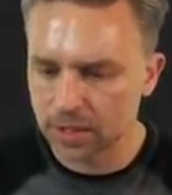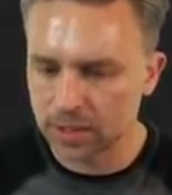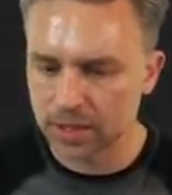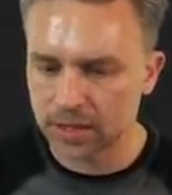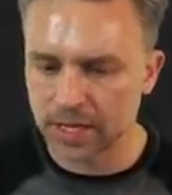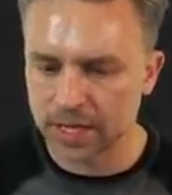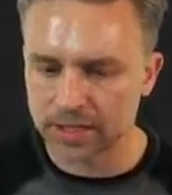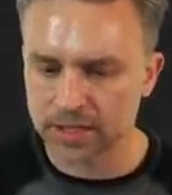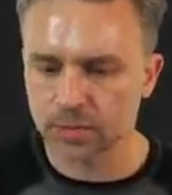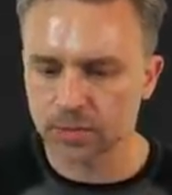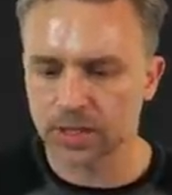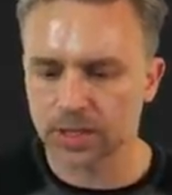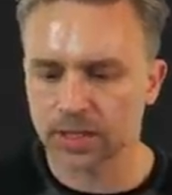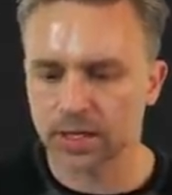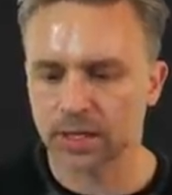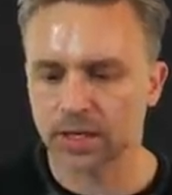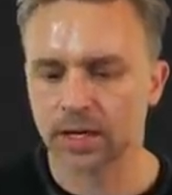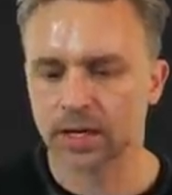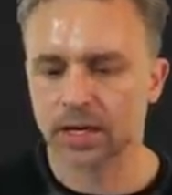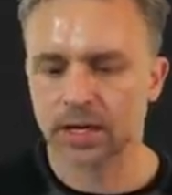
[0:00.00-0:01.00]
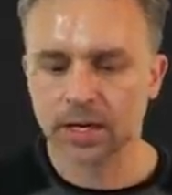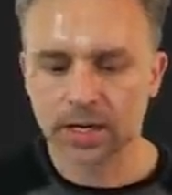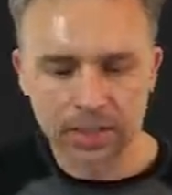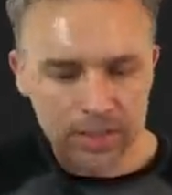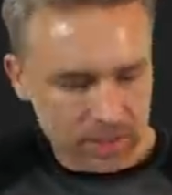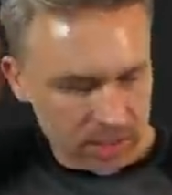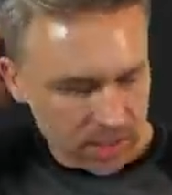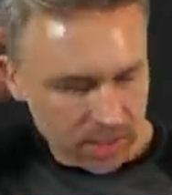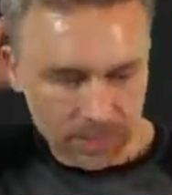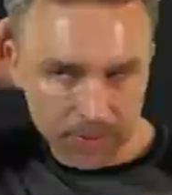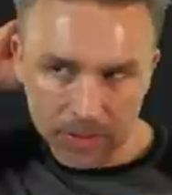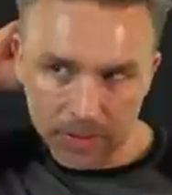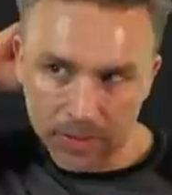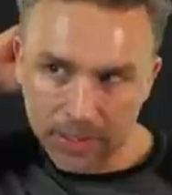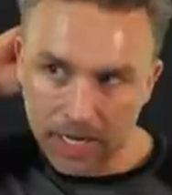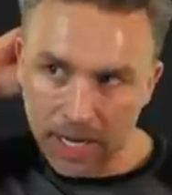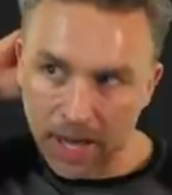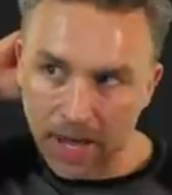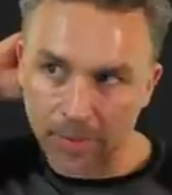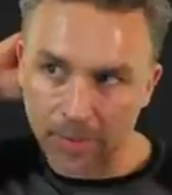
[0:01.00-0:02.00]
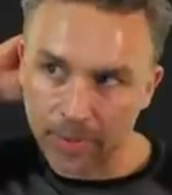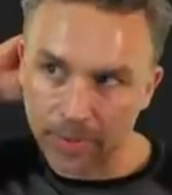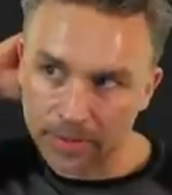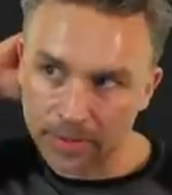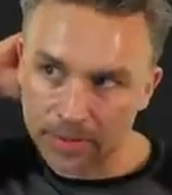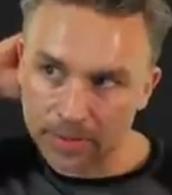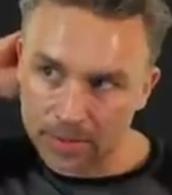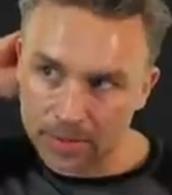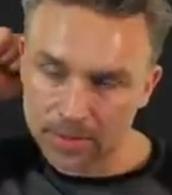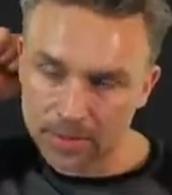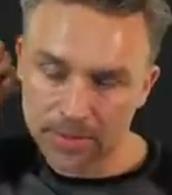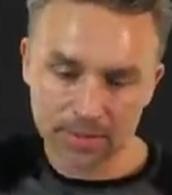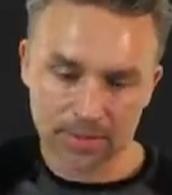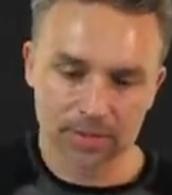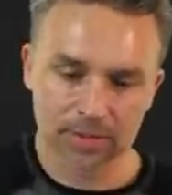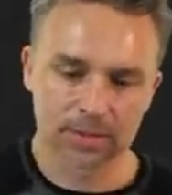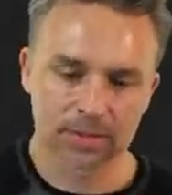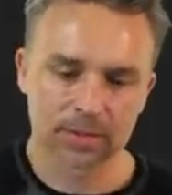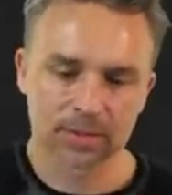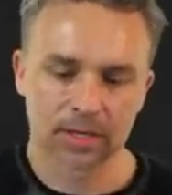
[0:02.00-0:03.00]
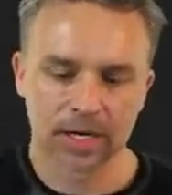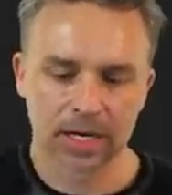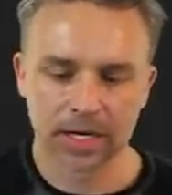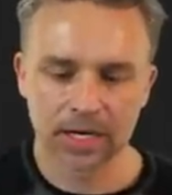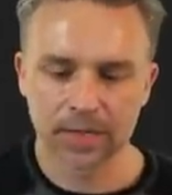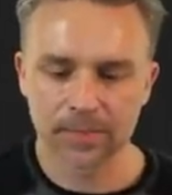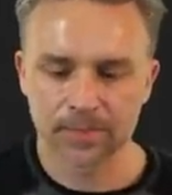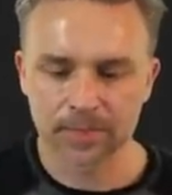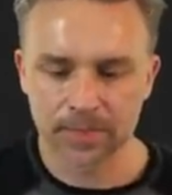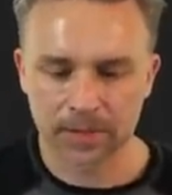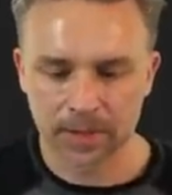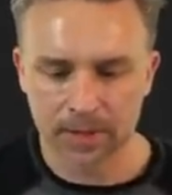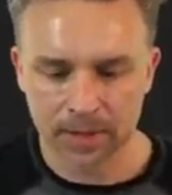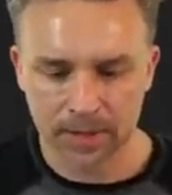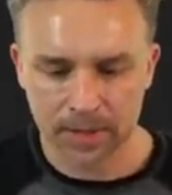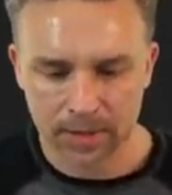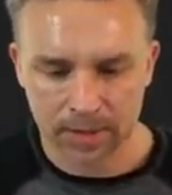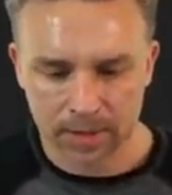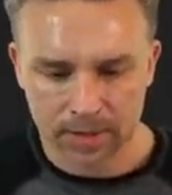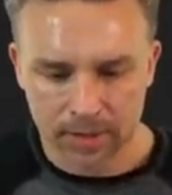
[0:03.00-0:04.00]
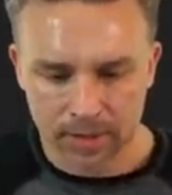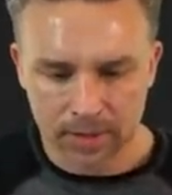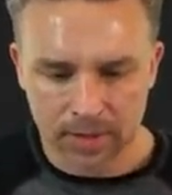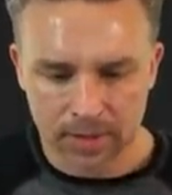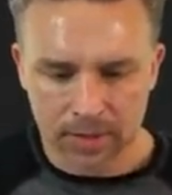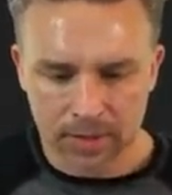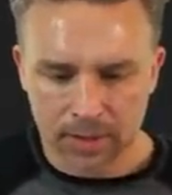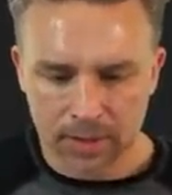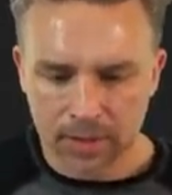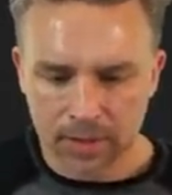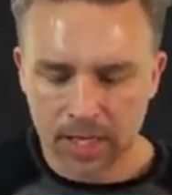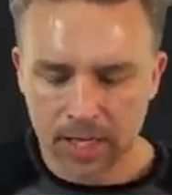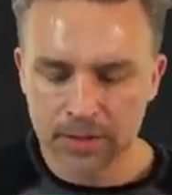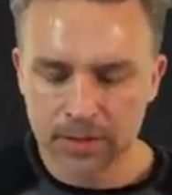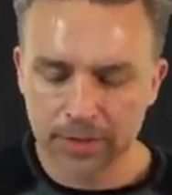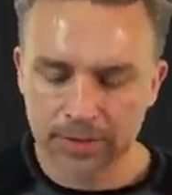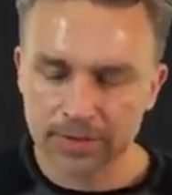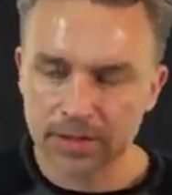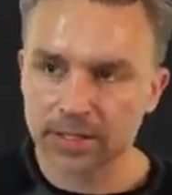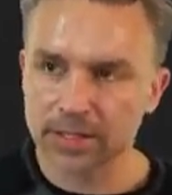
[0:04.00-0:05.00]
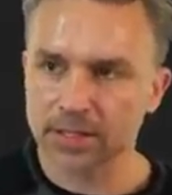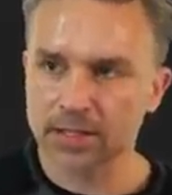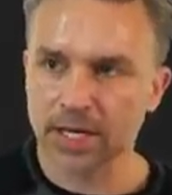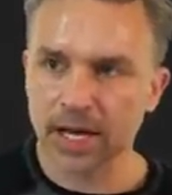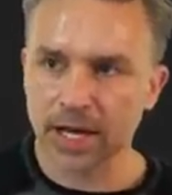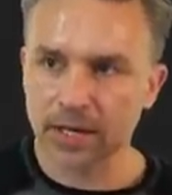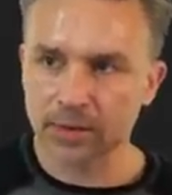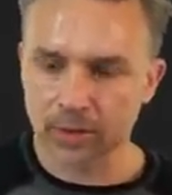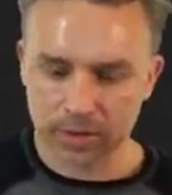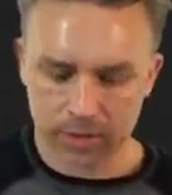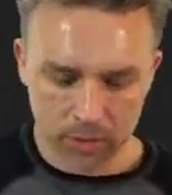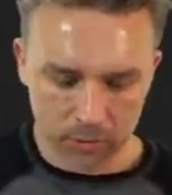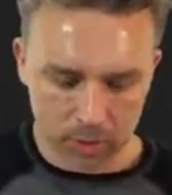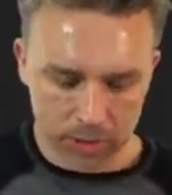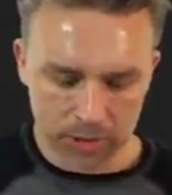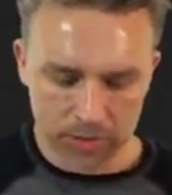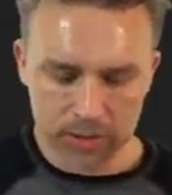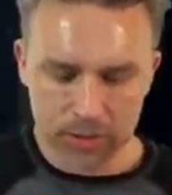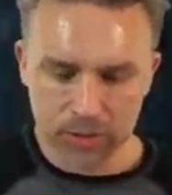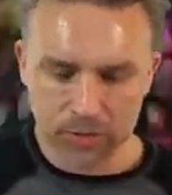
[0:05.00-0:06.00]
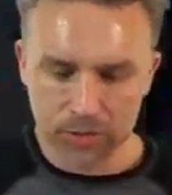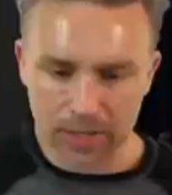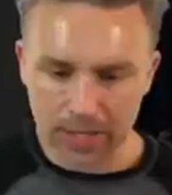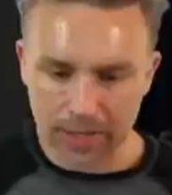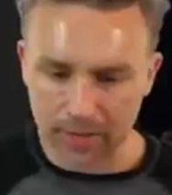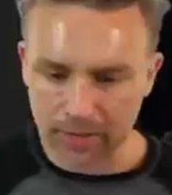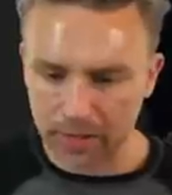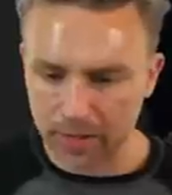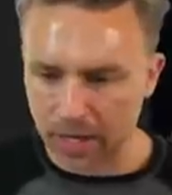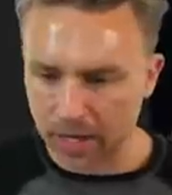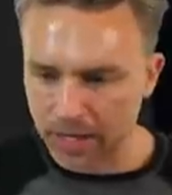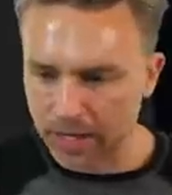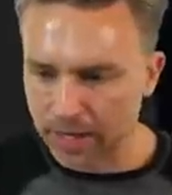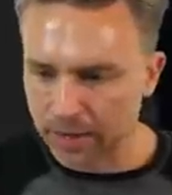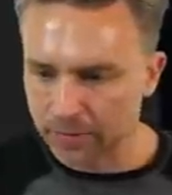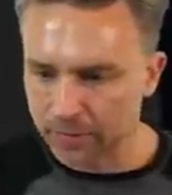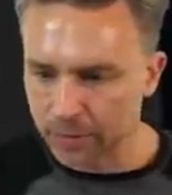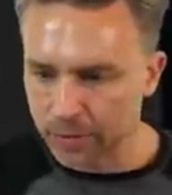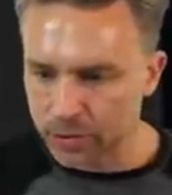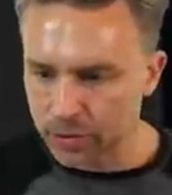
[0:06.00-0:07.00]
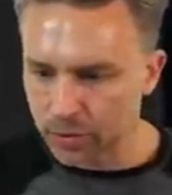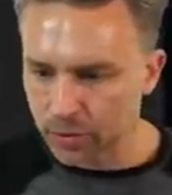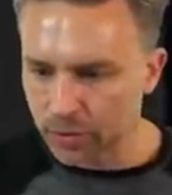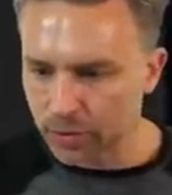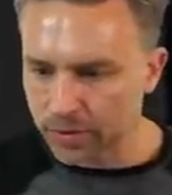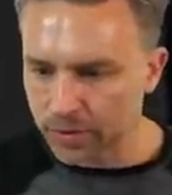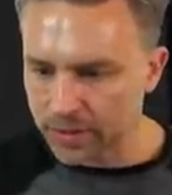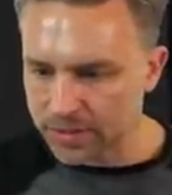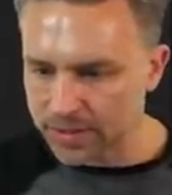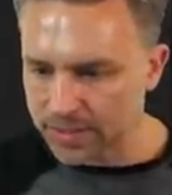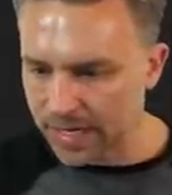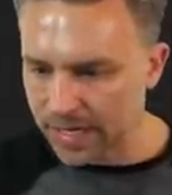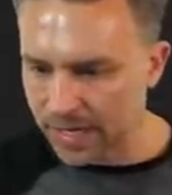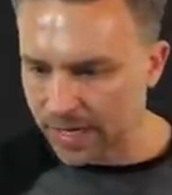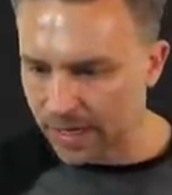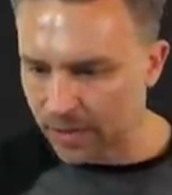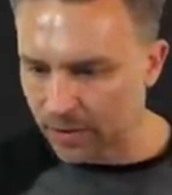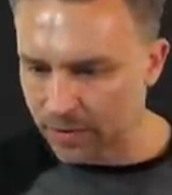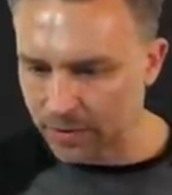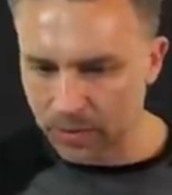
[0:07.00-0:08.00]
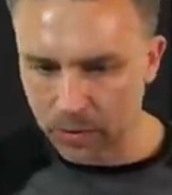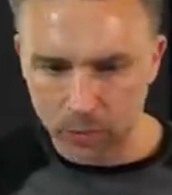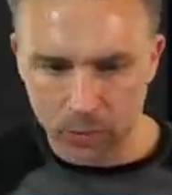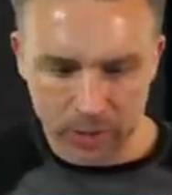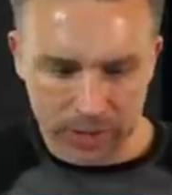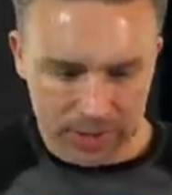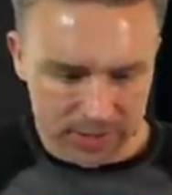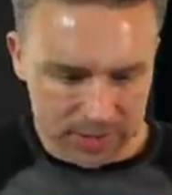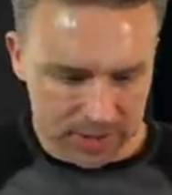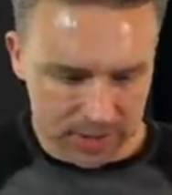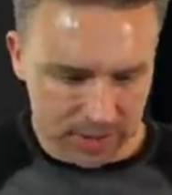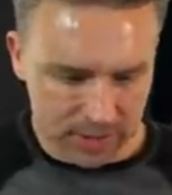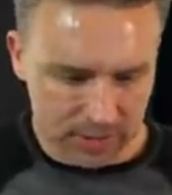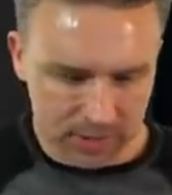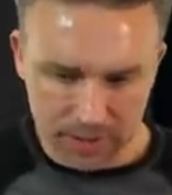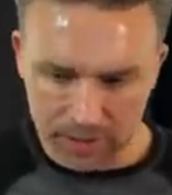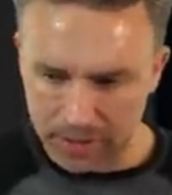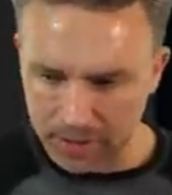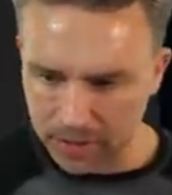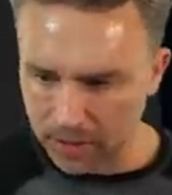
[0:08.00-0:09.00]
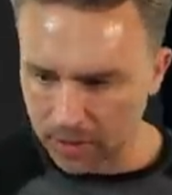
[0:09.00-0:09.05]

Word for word: That's what typically happens, right? And you have to decide whether you want to do that or not. And if we twirl this down, we could take a look.